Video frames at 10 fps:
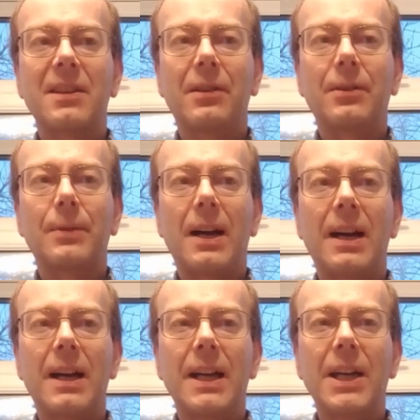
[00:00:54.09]
so
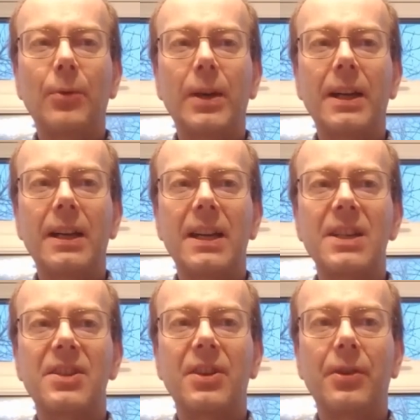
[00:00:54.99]
I
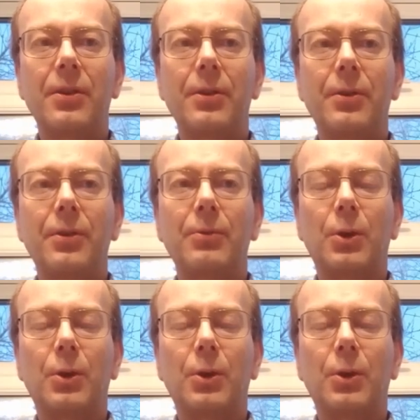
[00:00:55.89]
wish you